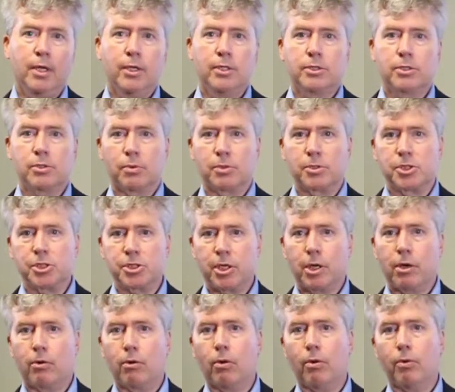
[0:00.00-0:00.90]
So a
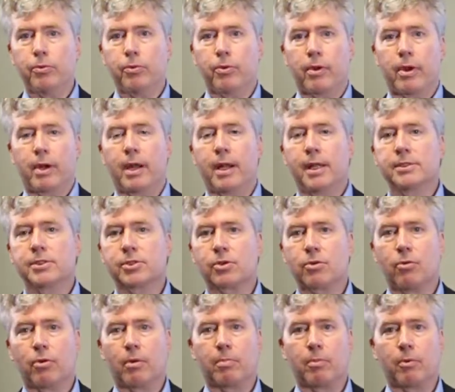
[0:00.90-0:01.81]
shareholder in an S
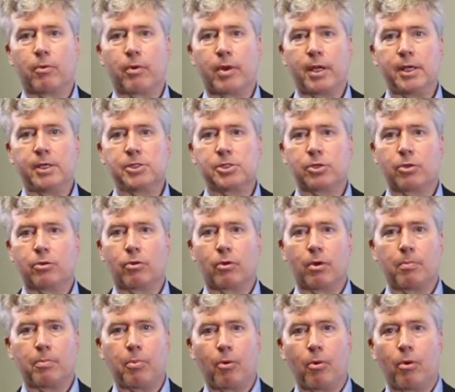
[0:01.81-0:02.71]
corporation
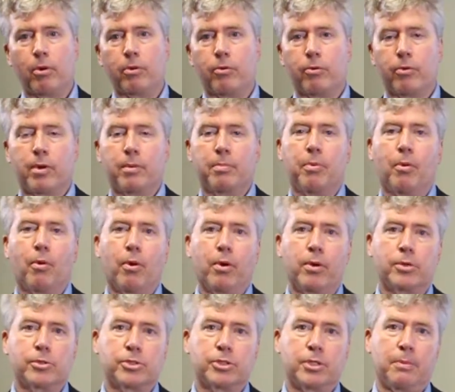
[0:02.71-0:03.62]
or a partner in a
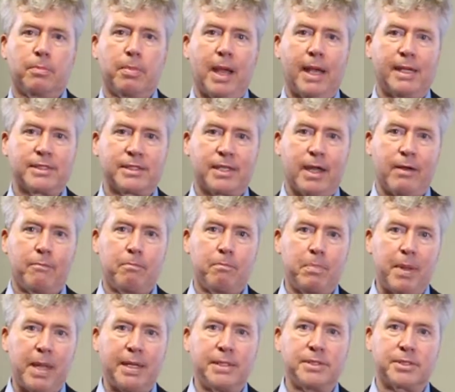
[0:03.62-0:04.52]
partnership has to
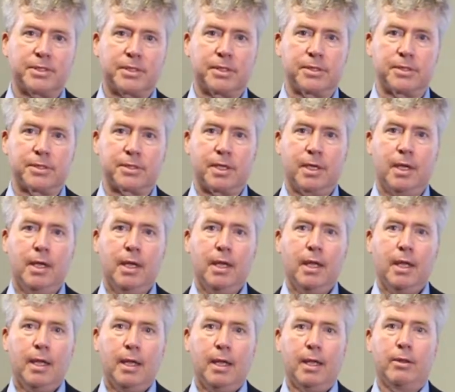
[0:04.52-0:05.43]
have basis
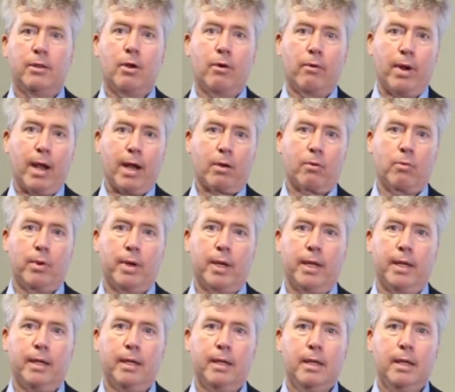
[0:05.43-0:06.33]
in their
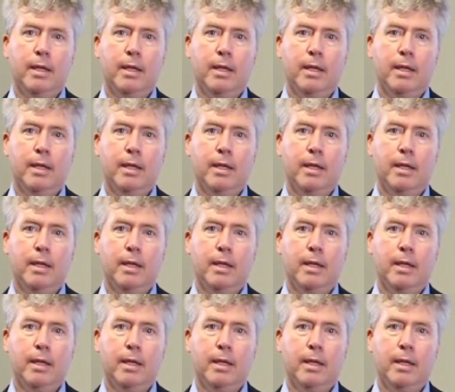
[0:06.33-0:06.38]
equity.